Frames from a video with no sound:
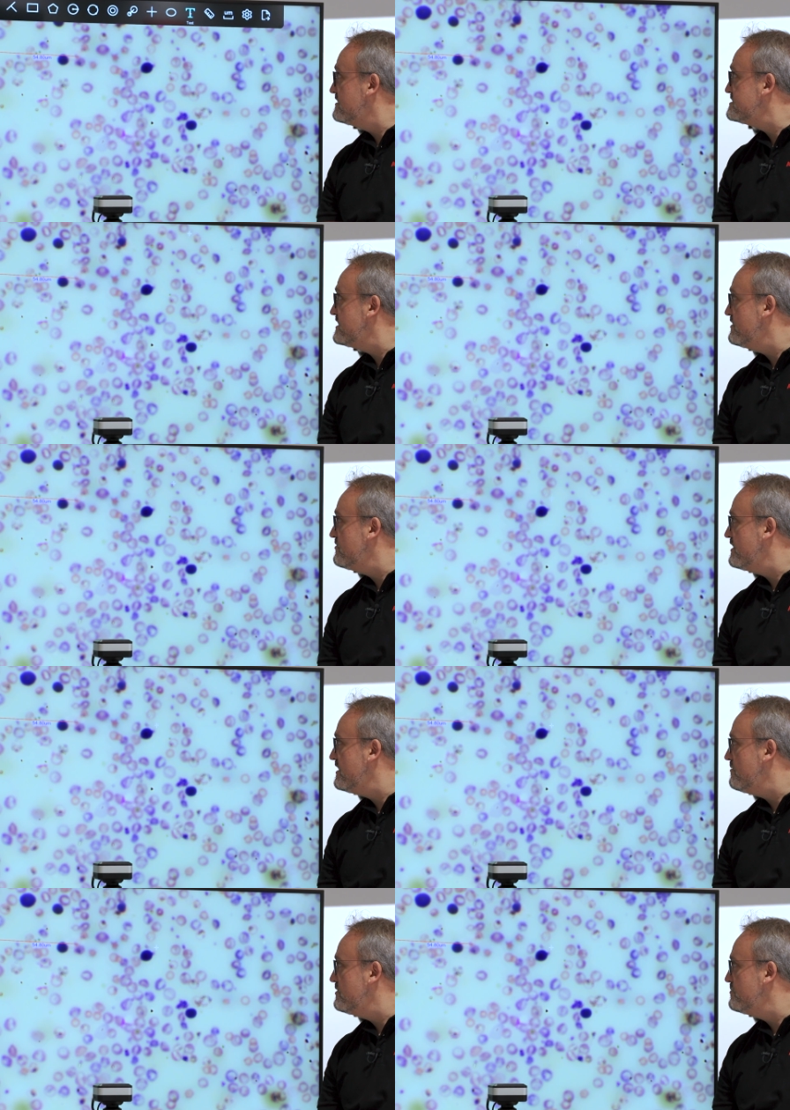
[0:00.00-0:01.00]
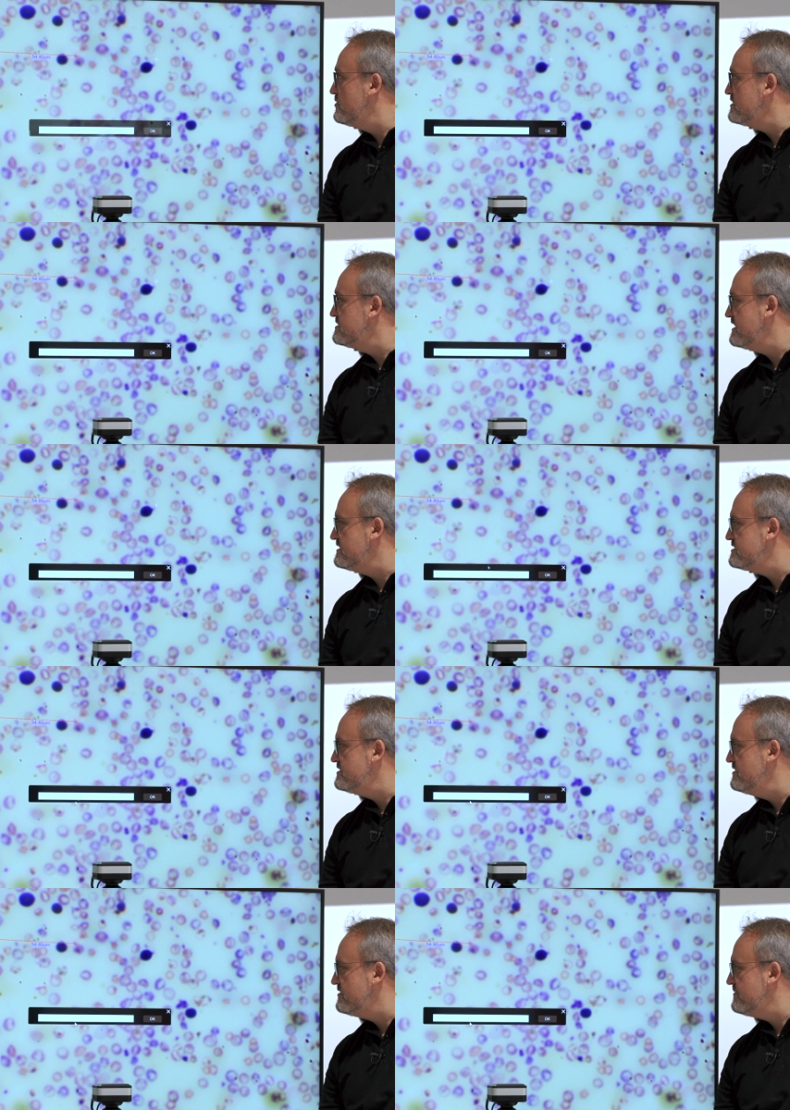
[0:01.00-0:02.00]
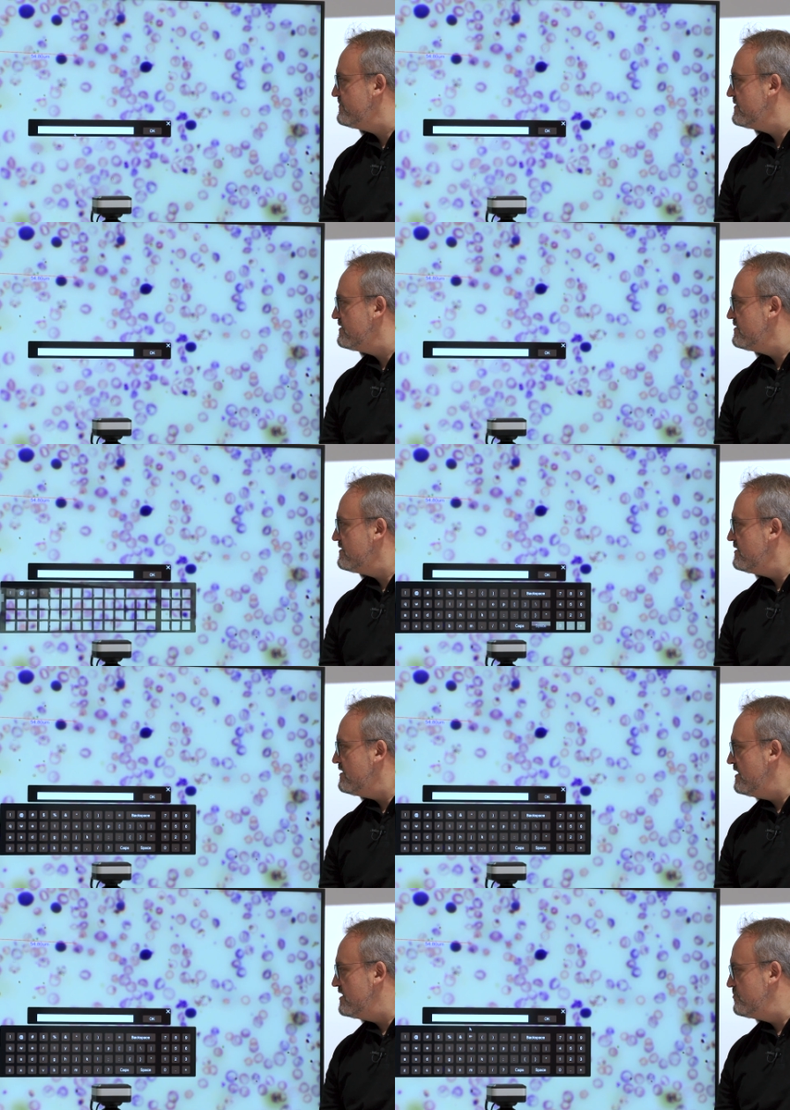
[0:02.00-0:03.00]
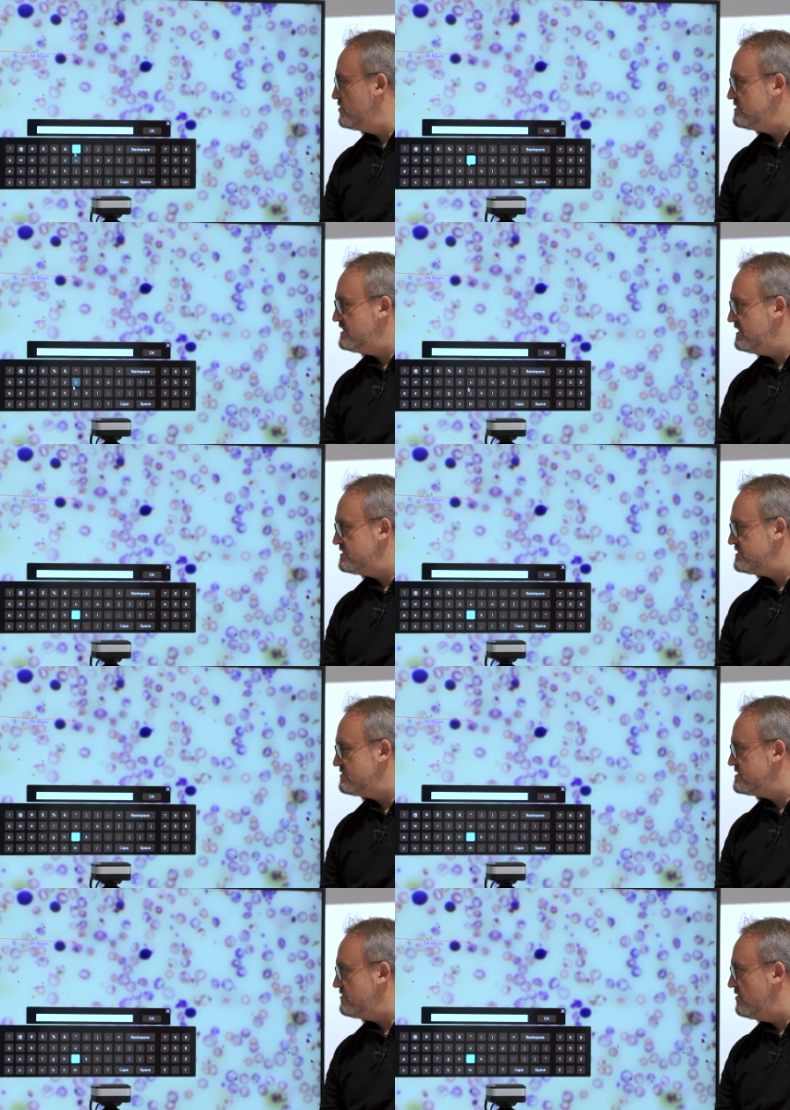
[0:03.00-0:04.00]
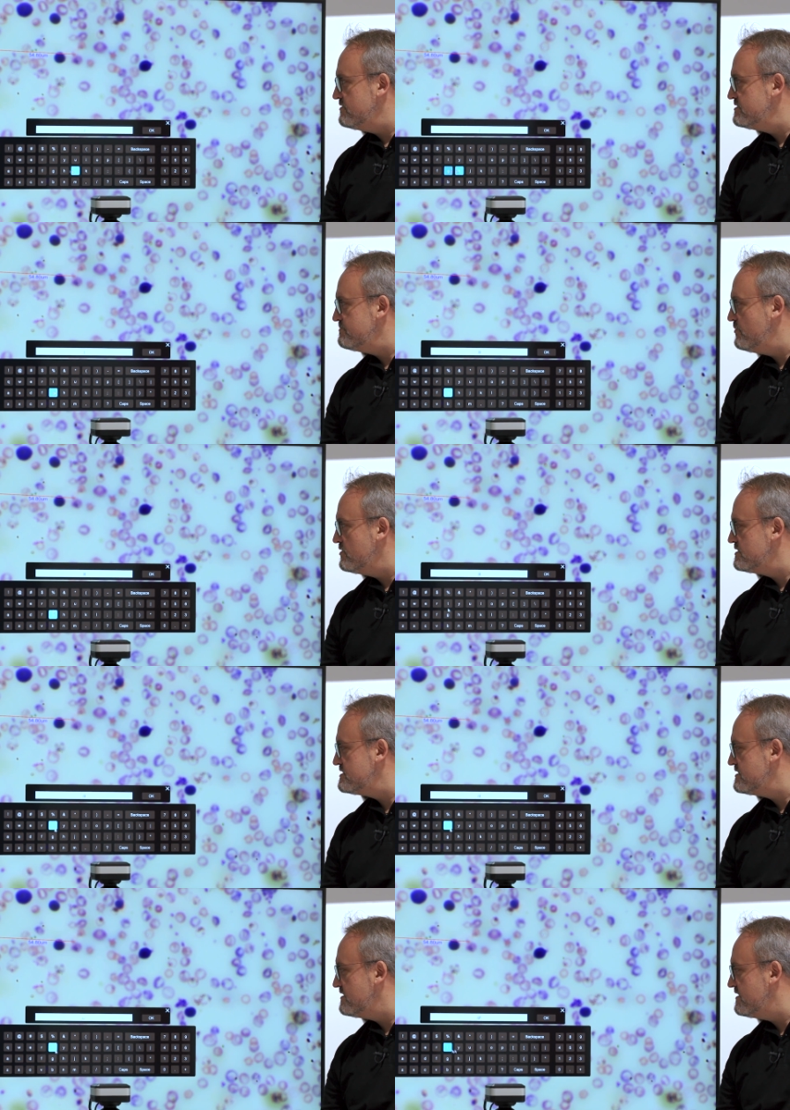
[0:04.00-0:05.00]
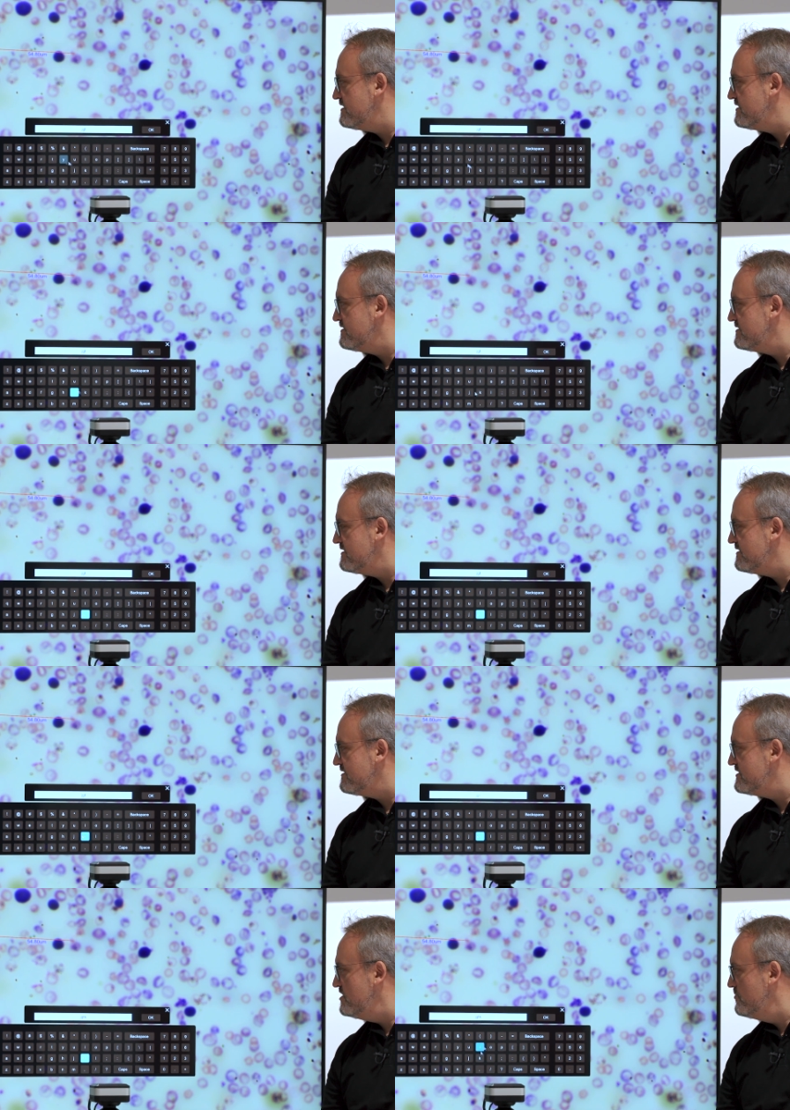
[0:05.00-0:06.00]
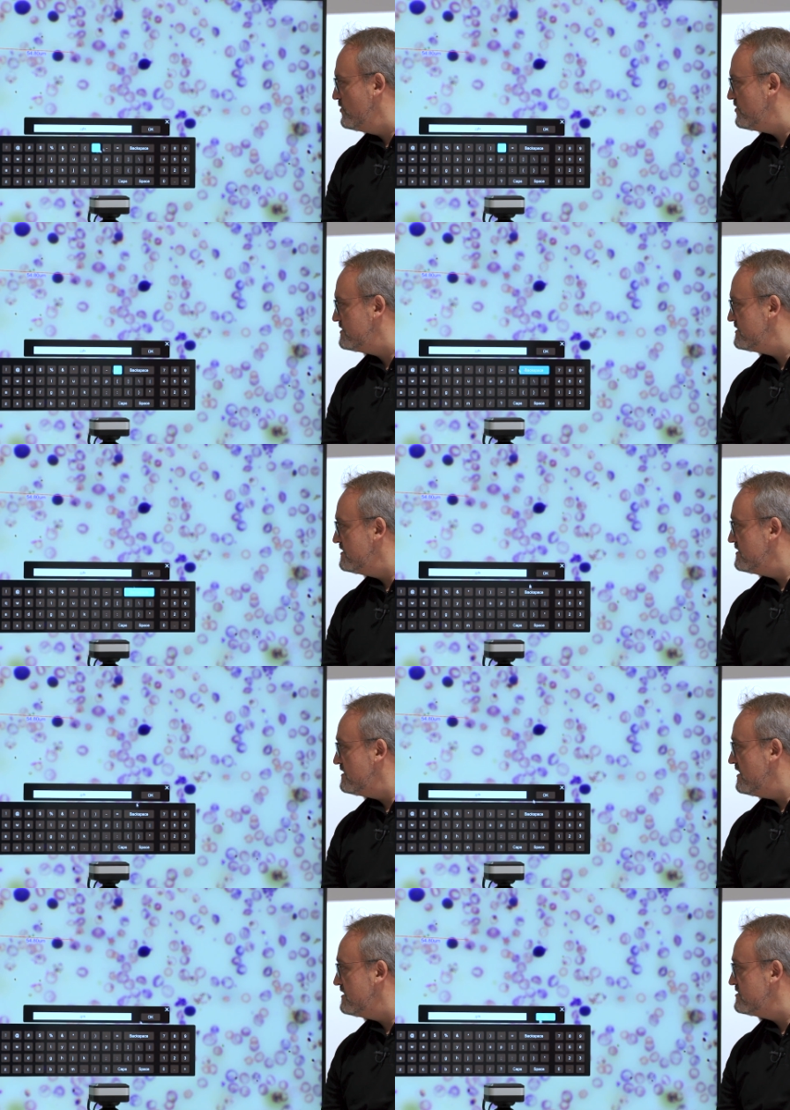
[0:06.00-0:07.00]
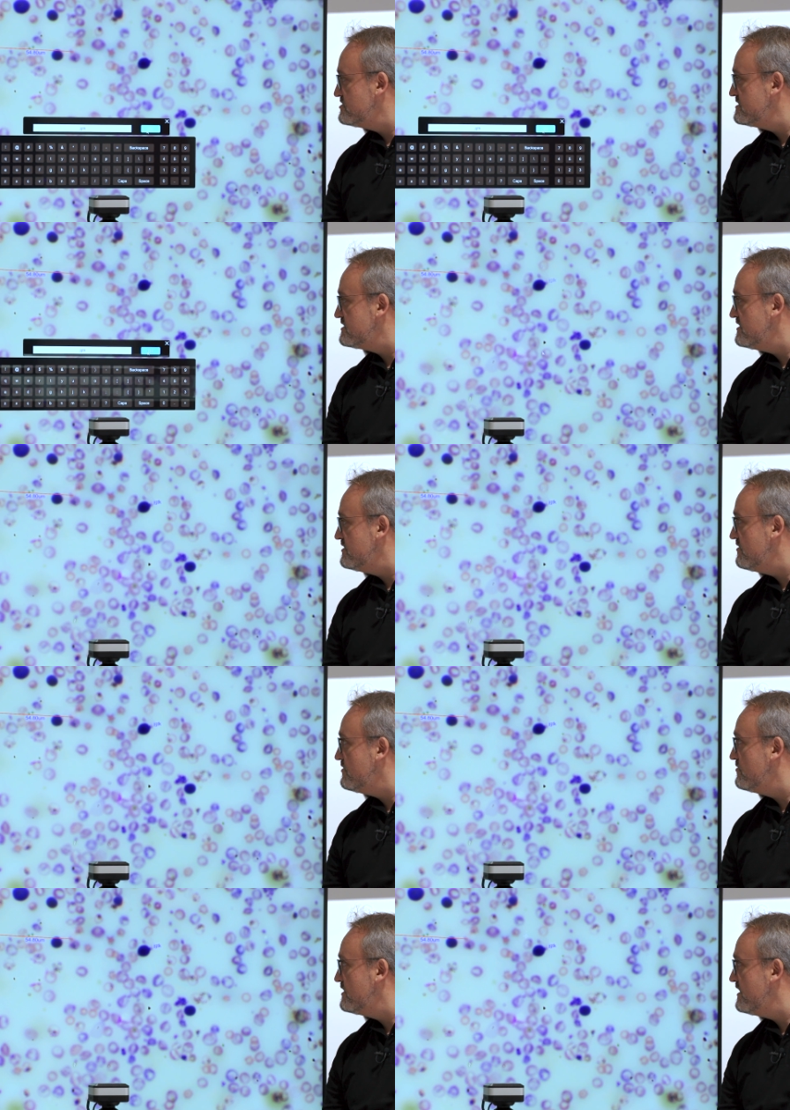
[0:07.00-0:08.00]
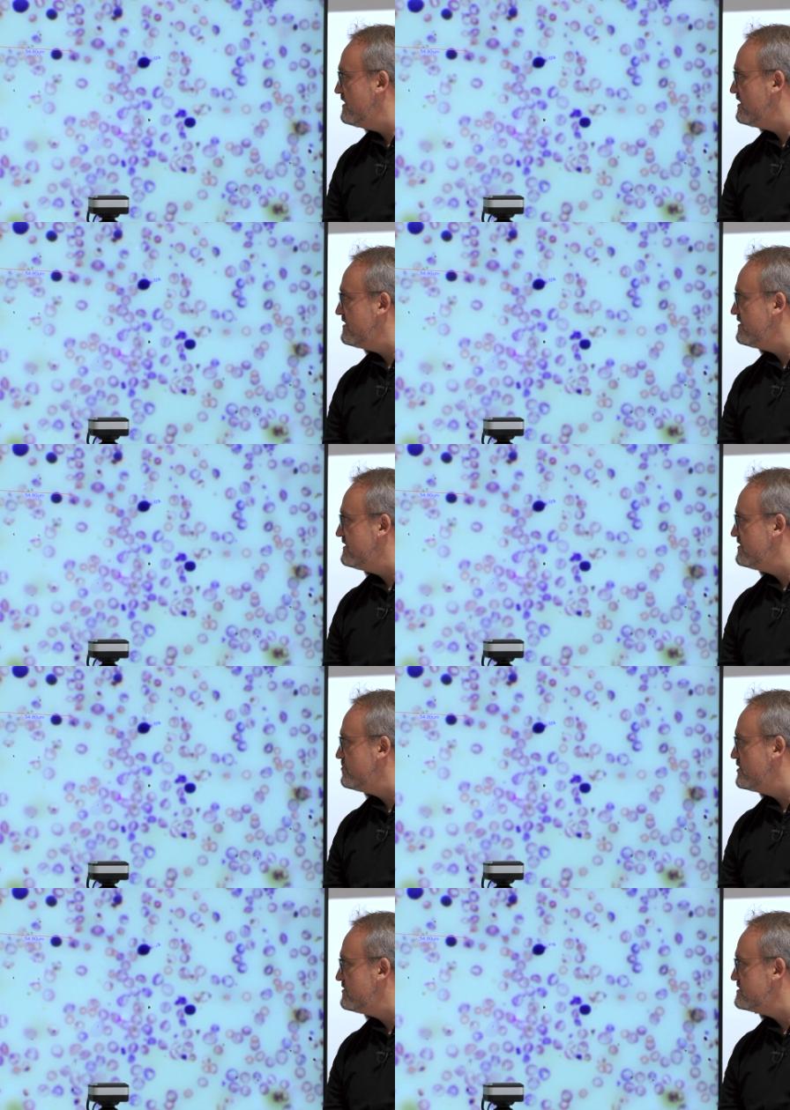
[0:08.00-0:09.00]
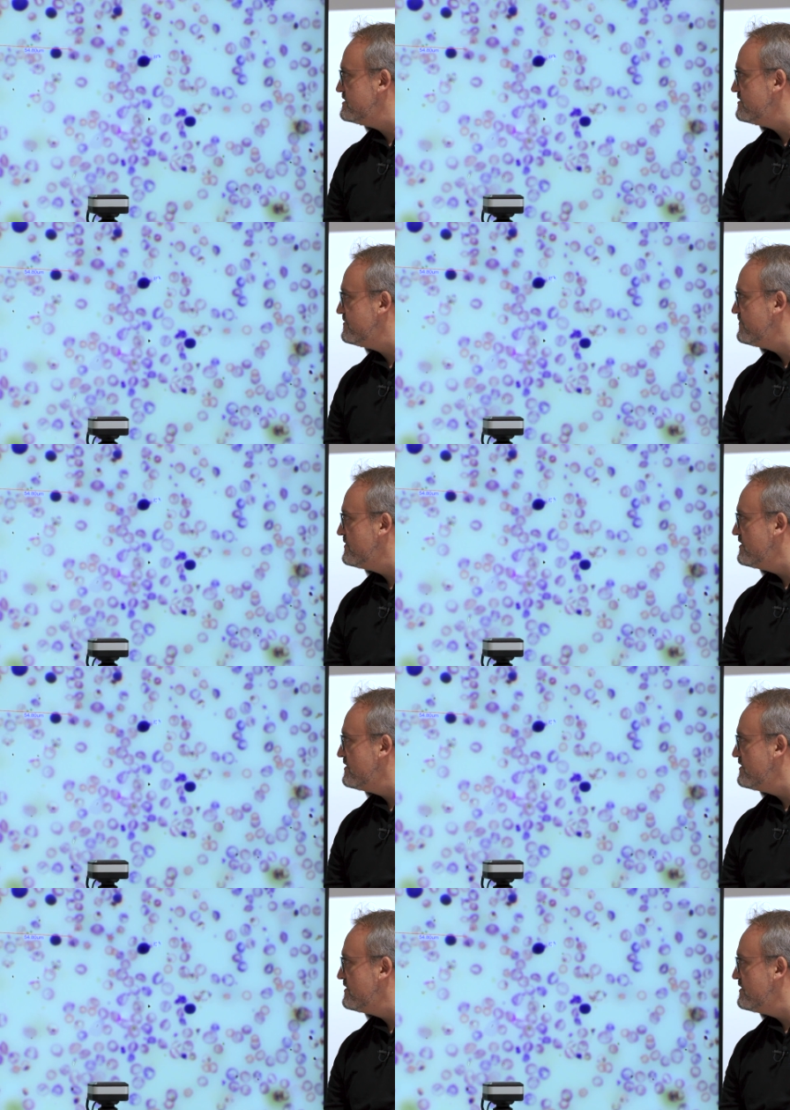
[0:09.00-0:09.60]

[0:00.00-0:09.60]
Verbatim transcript: uh, say, okay, I want to put a text here. I can put a text. There's an onboard uh, uh, keyboard. I can just click on OK and then it appears here.